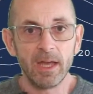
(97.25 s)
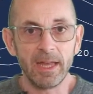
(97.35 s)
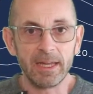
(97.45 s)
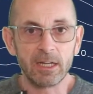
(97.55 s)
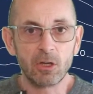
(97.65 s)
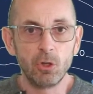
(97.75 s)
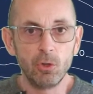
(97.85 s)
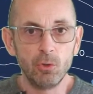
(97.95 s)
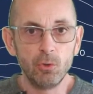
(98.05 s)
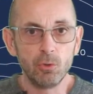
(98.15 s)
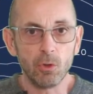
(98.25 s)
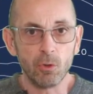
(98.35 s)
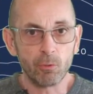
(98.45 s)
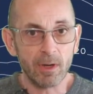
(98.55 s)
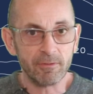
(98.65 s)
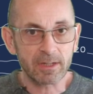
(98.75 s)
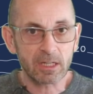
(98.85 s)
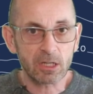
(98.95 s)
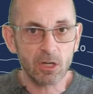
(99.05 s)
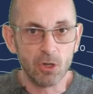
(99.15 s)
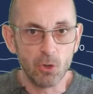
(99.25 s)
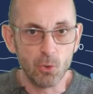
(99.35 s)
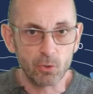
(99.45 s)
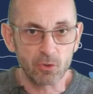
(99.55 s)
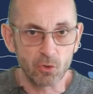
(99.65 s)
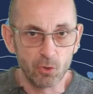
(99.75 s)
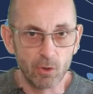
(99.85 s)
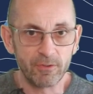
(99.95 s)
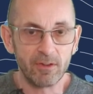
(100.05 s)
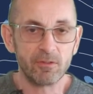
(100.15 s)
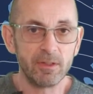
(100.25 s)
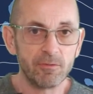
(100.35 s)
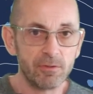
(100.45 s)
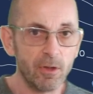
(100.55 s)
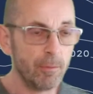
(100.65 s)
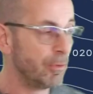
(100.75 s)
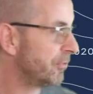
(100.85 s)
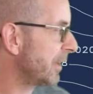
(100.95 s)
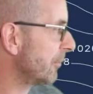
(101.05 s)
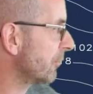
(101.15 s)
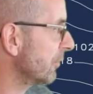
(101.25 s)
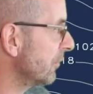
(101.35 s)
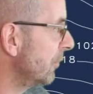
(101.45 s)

A cool, or rather cold, northeasterly flow moves down across